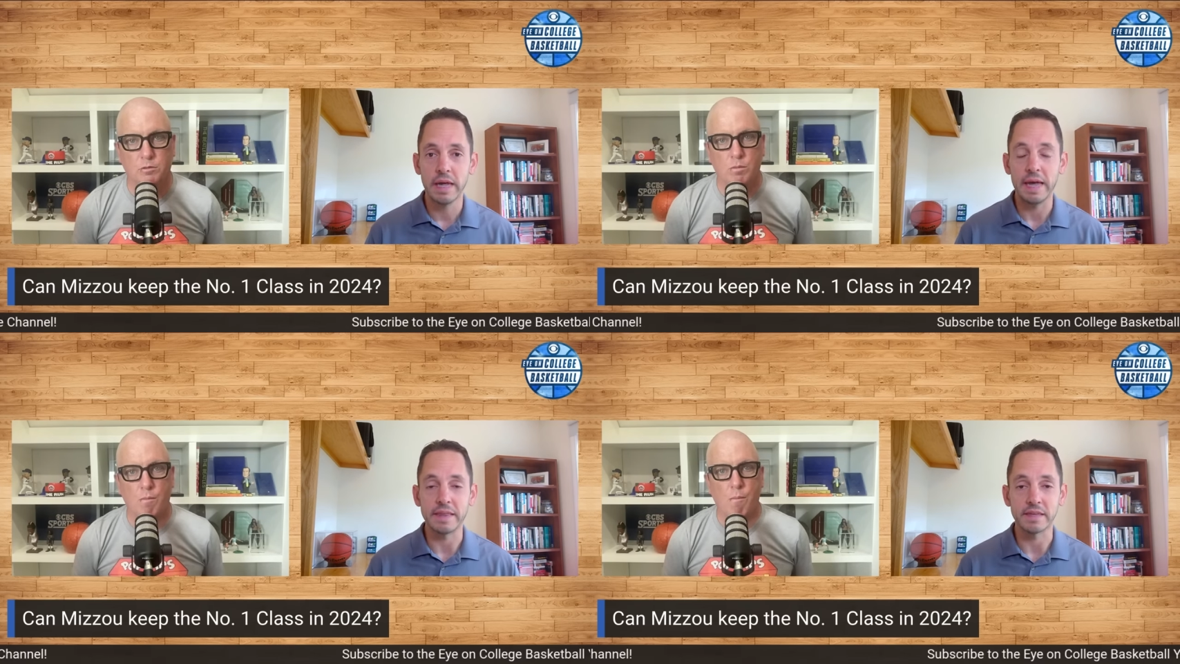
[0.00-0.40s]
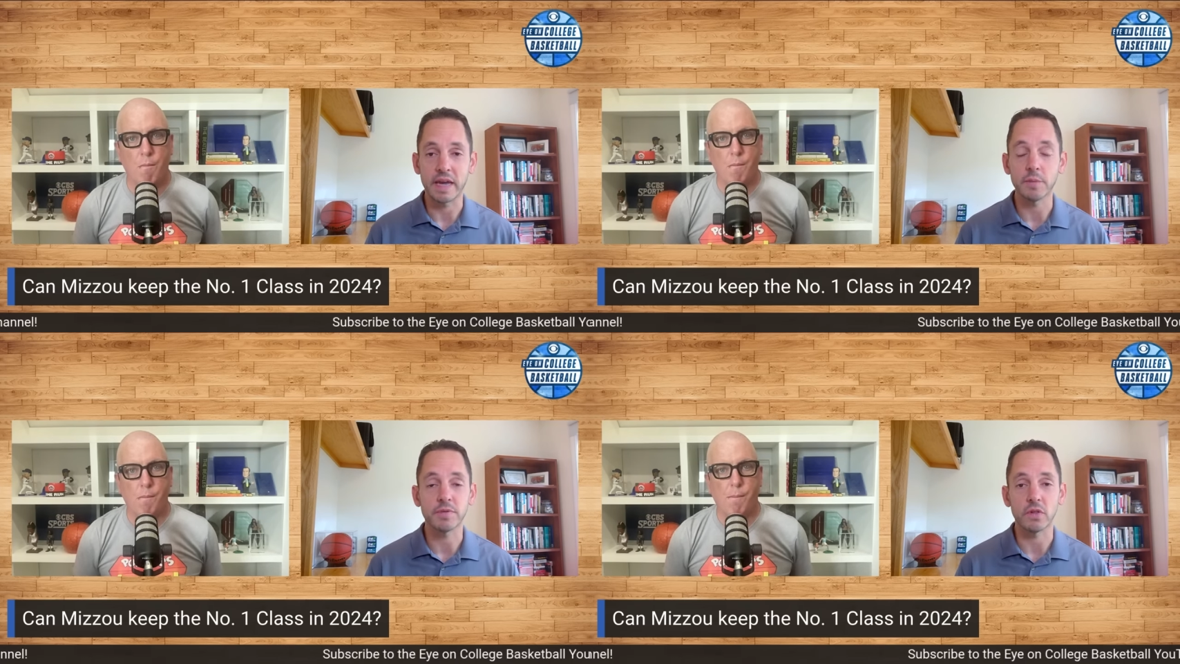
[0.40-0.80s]
Speaker 1: and the
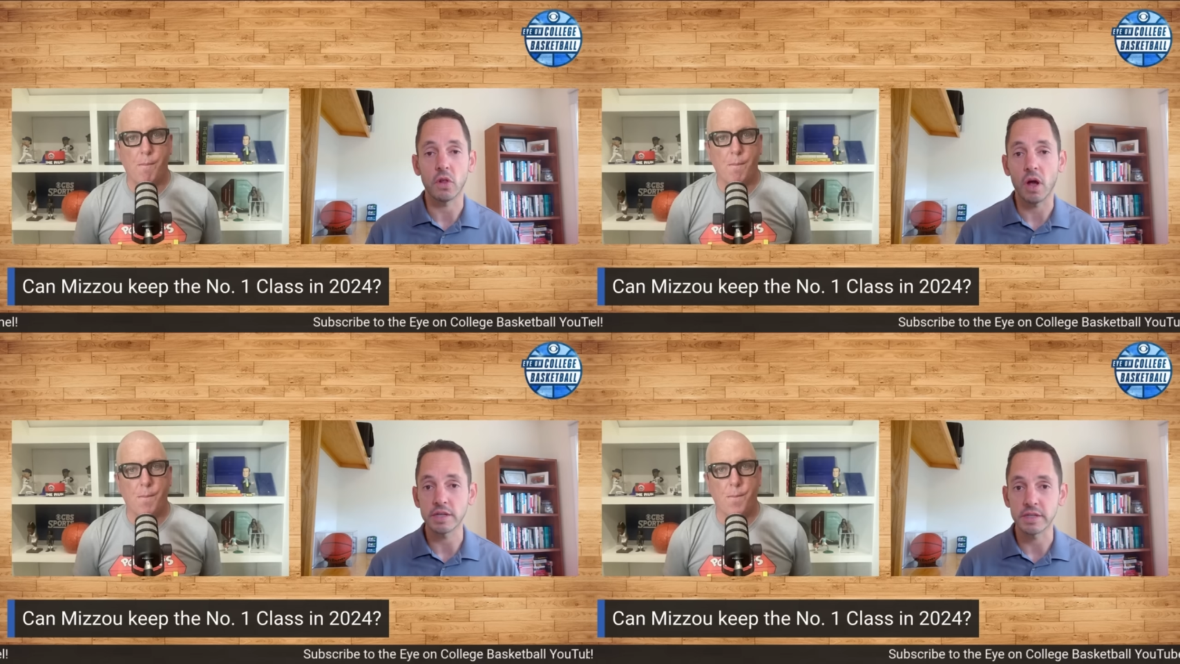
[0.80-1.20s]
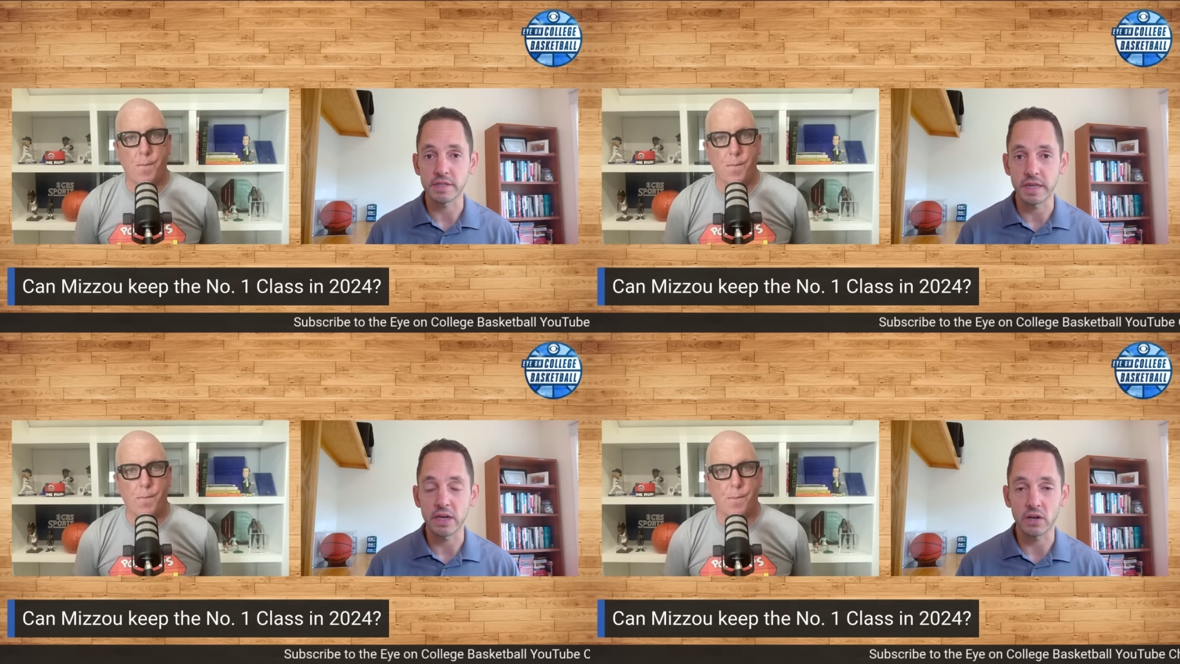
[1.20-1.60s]
types of losses
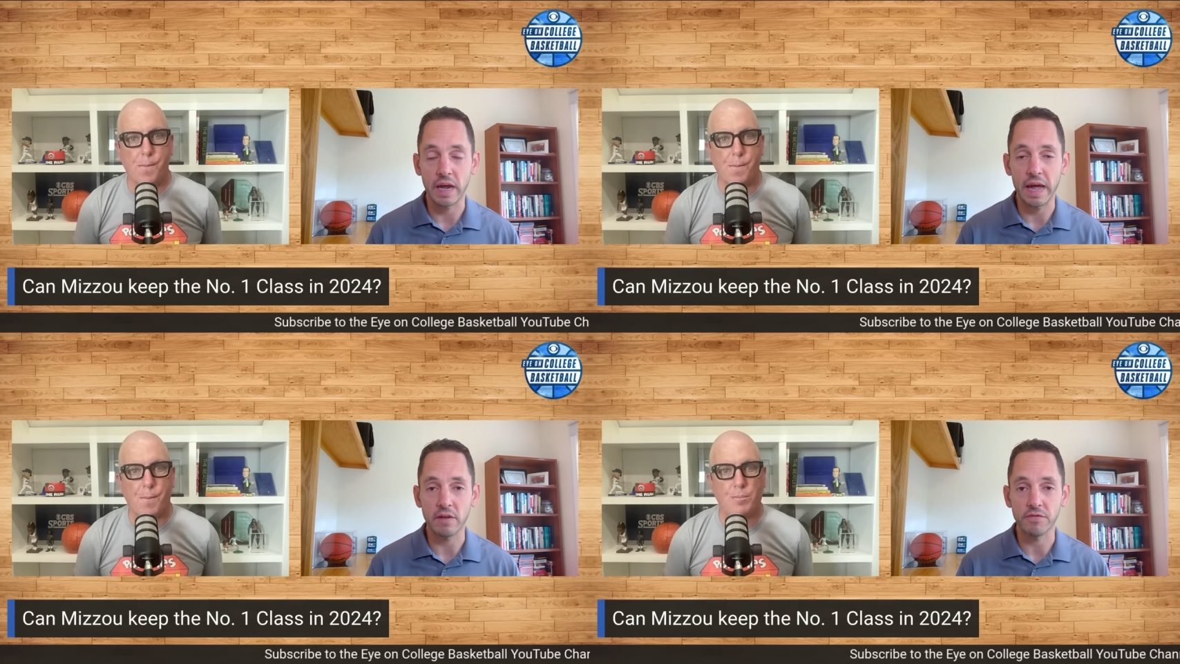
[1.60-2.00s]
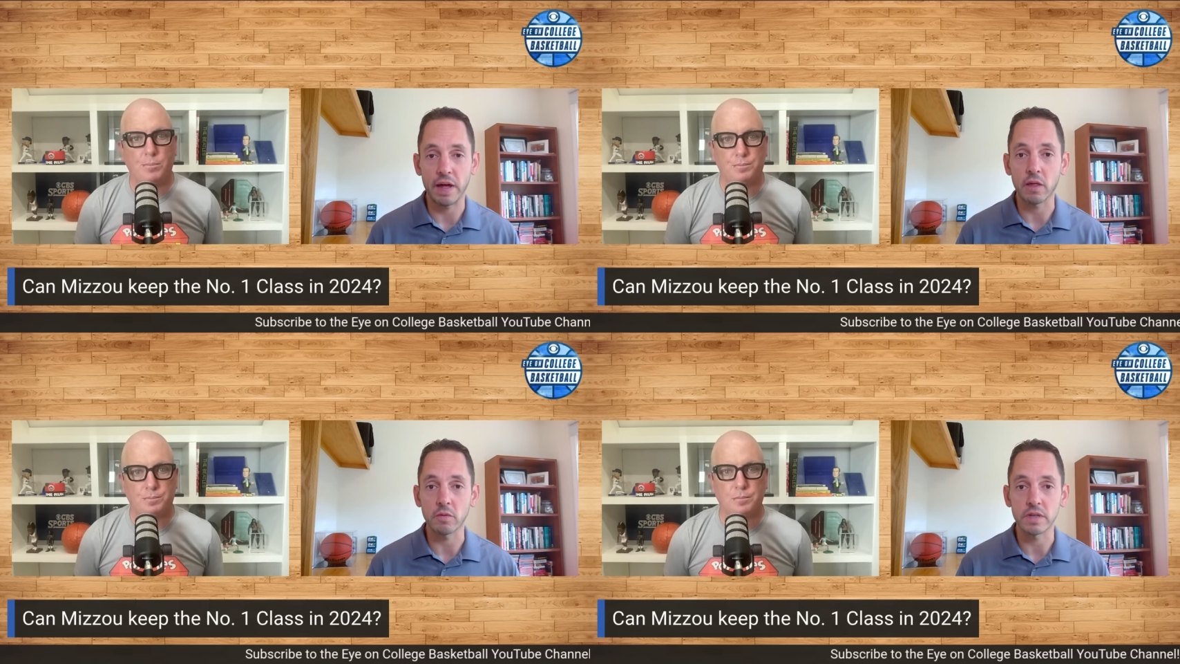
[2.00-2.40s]
they could have
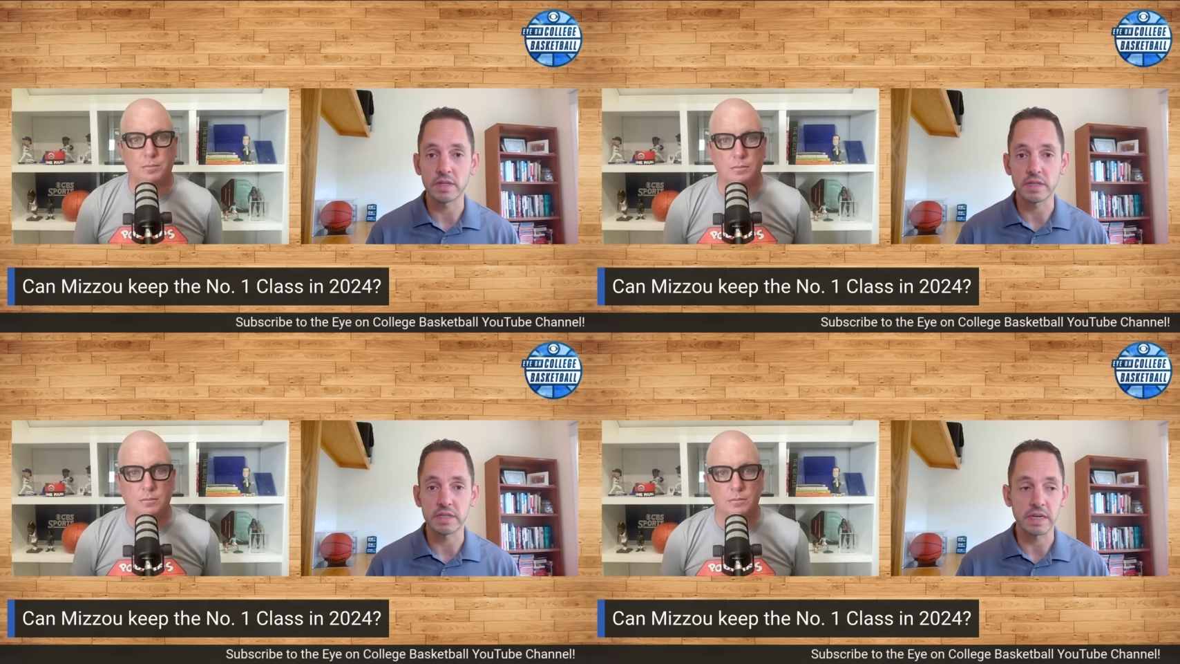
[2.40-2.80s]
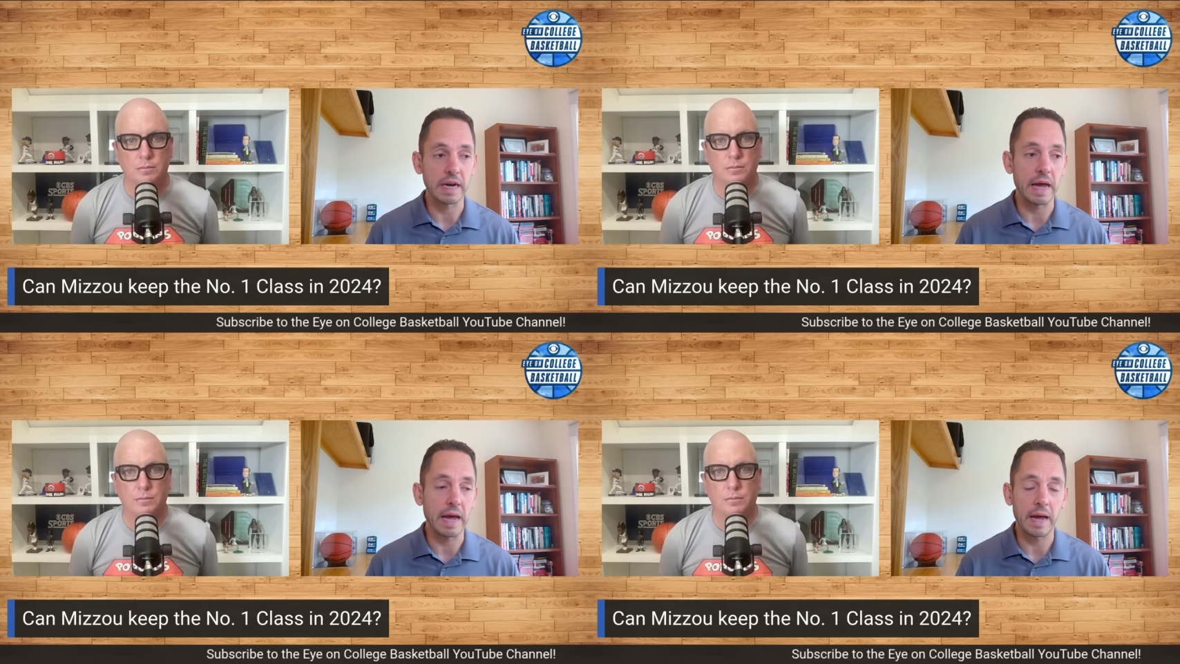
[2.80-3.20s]
following the season, and
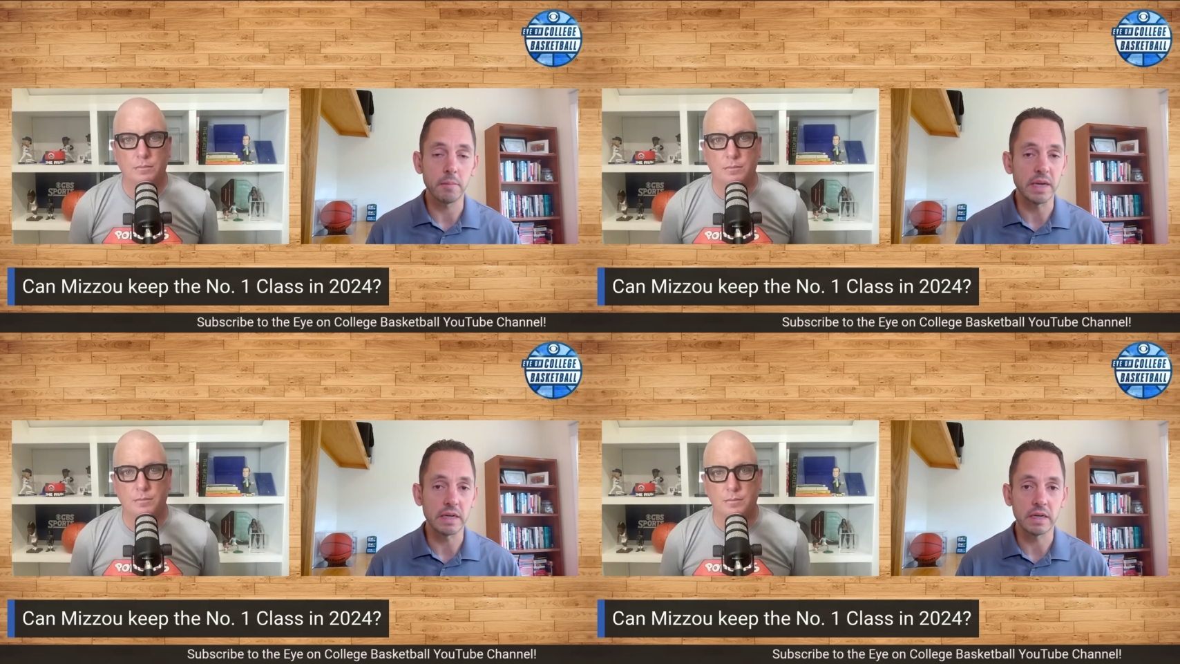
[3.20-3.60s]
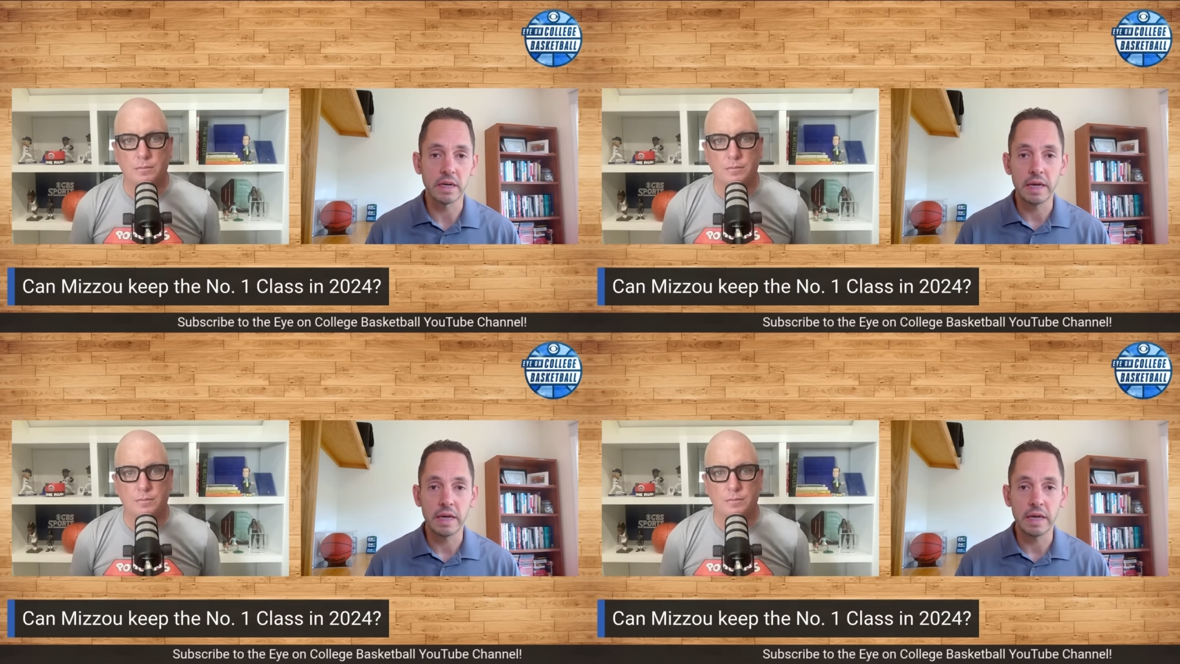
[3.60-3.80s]
I, I mean,